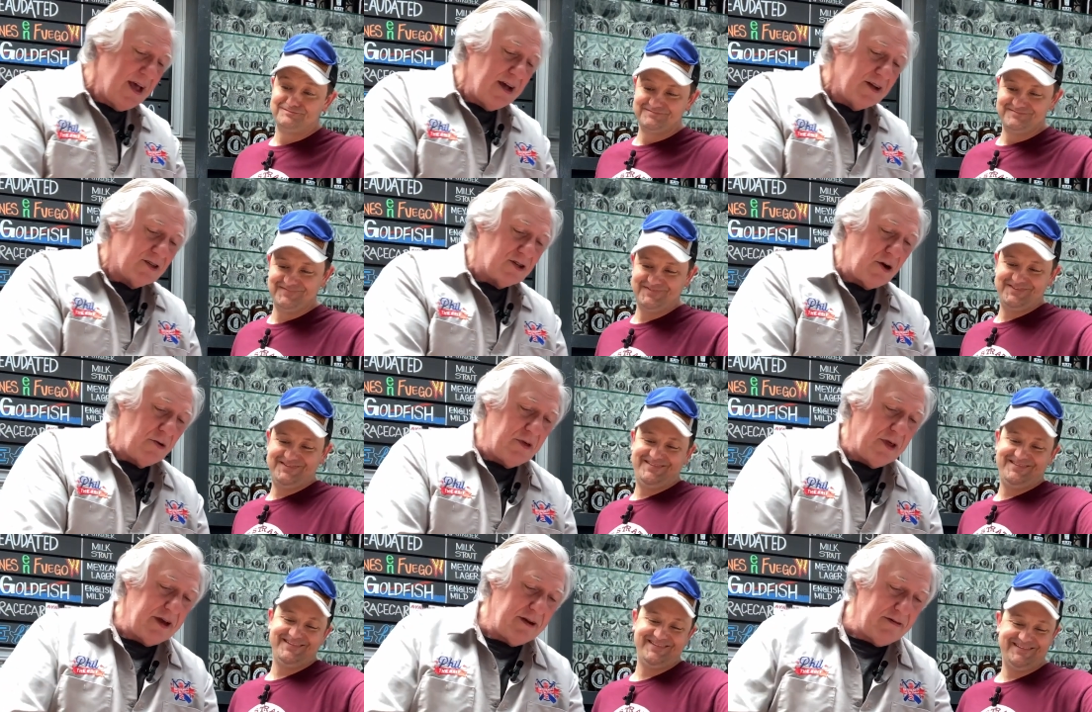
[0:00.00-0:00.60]

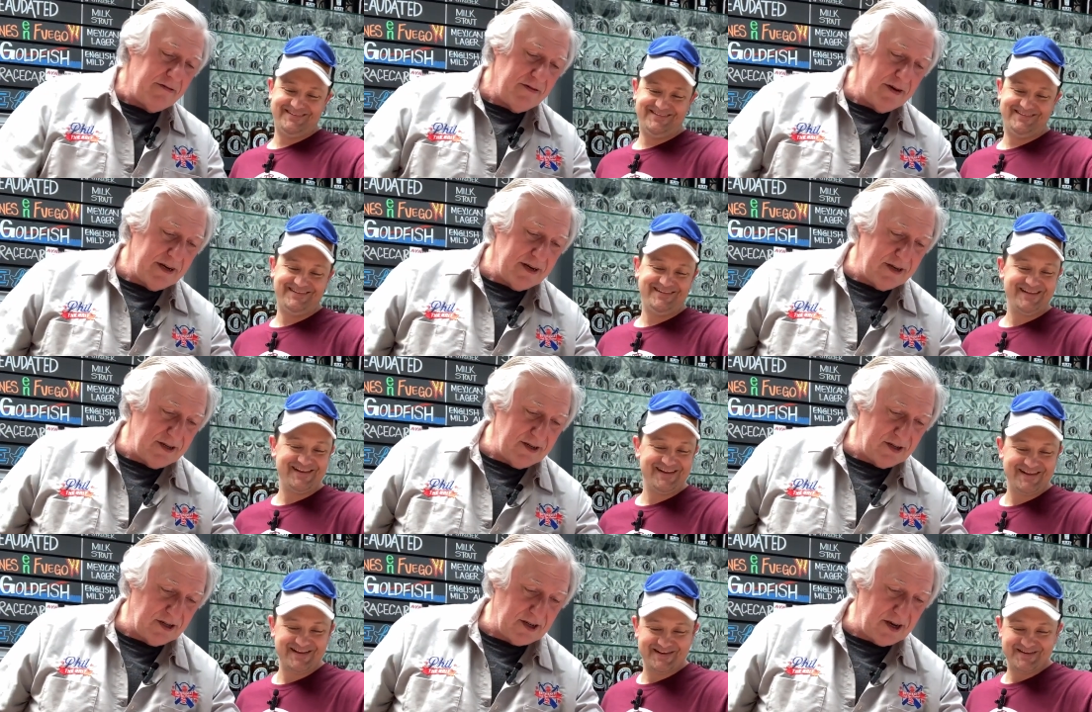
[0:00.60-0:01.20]
Speaker 1: So there
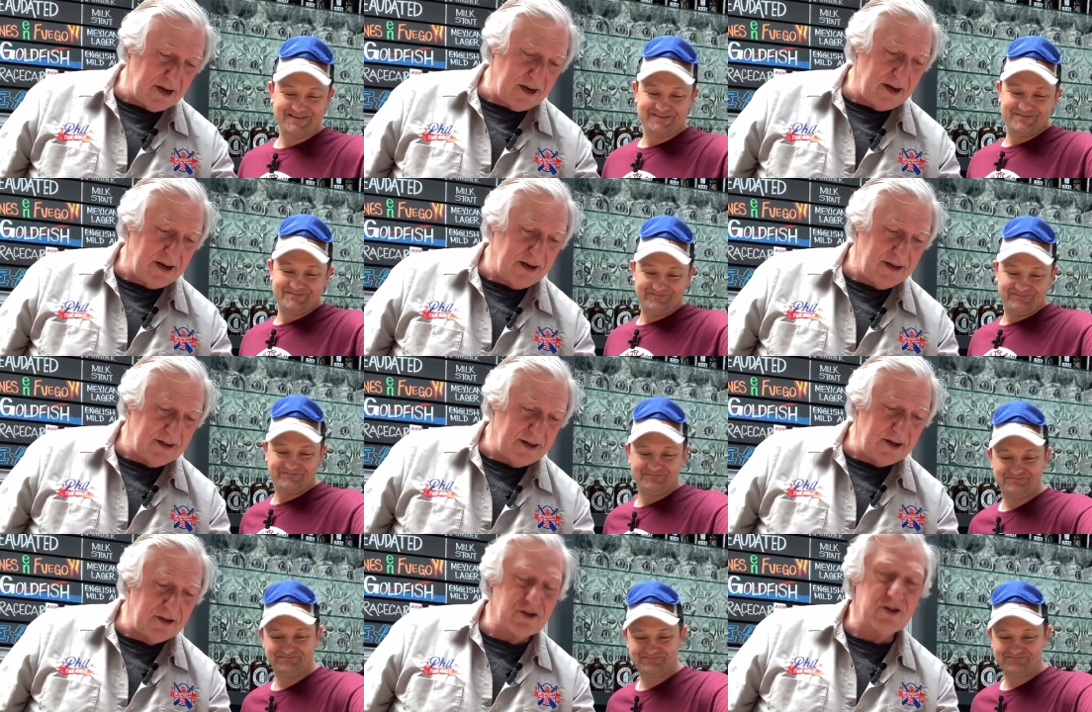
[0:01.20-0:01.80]
is uh,
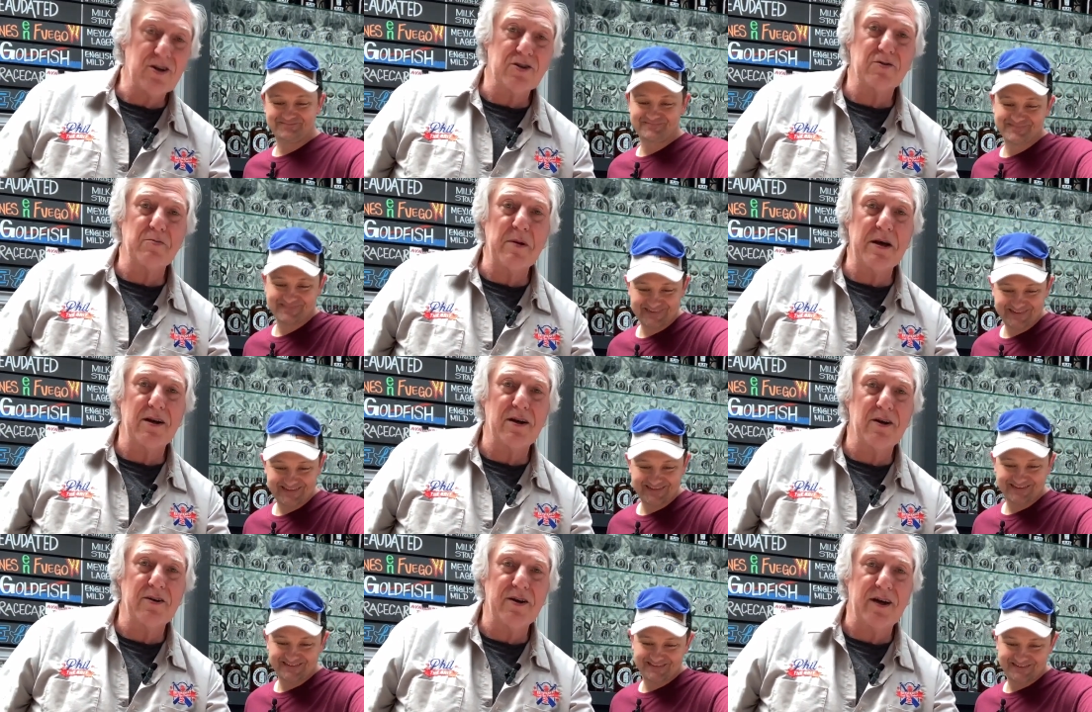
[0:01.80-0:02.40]
there's
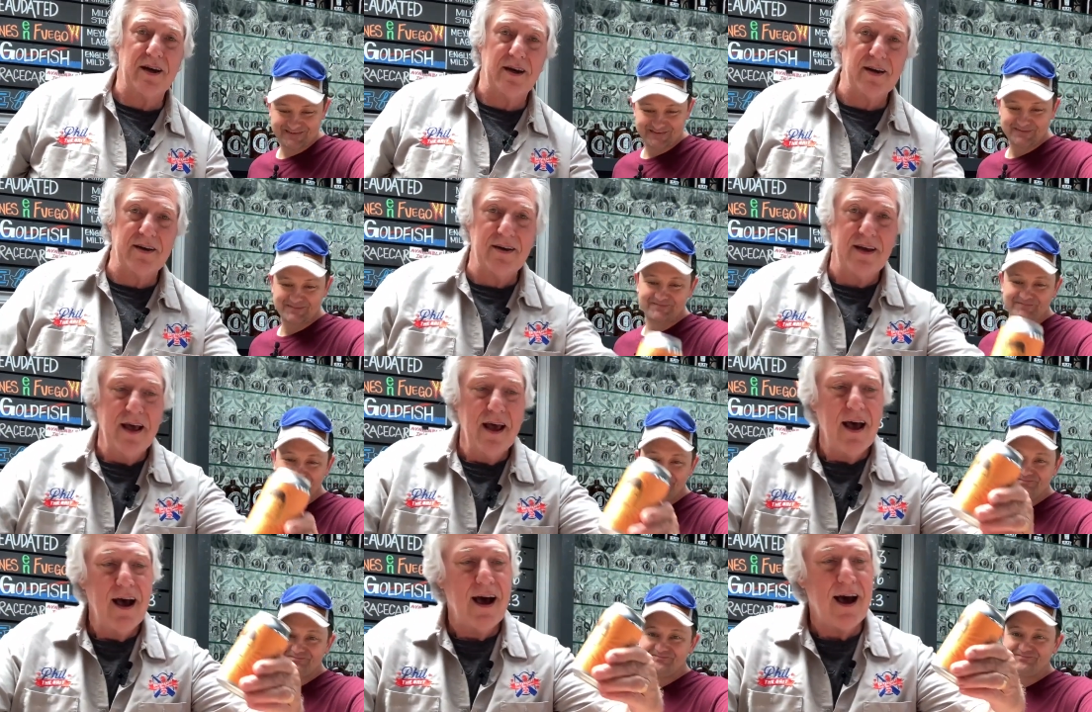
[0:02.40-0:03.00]
judgmental Dick,
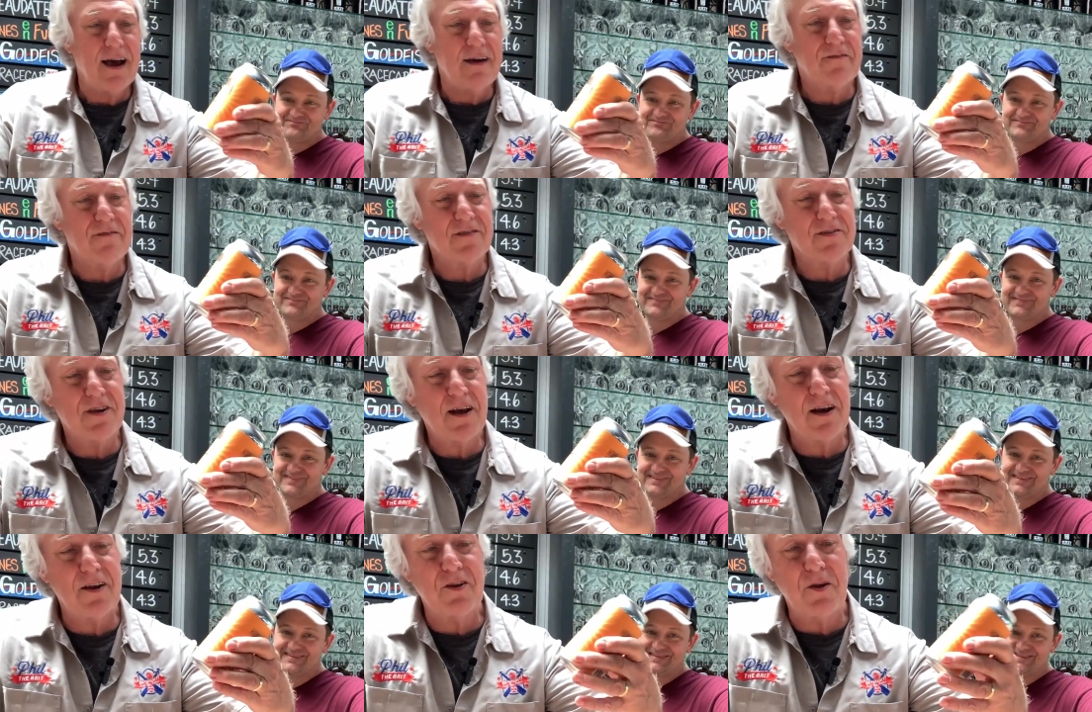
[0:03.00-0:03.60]
and uh,
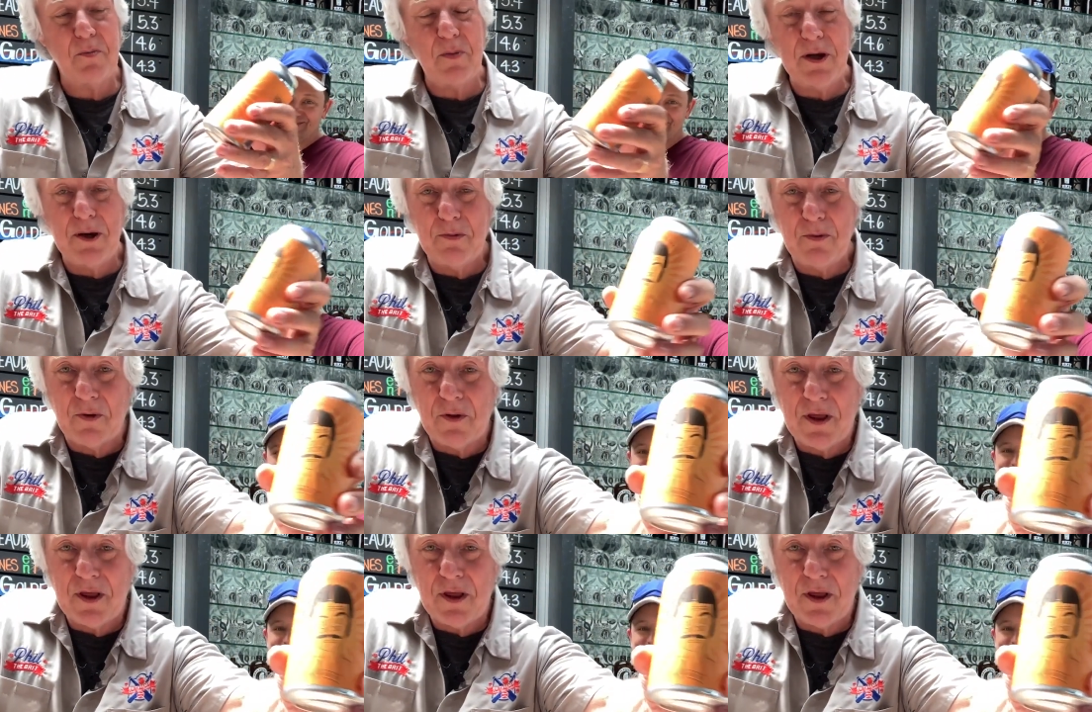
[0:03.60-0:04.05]
telling the people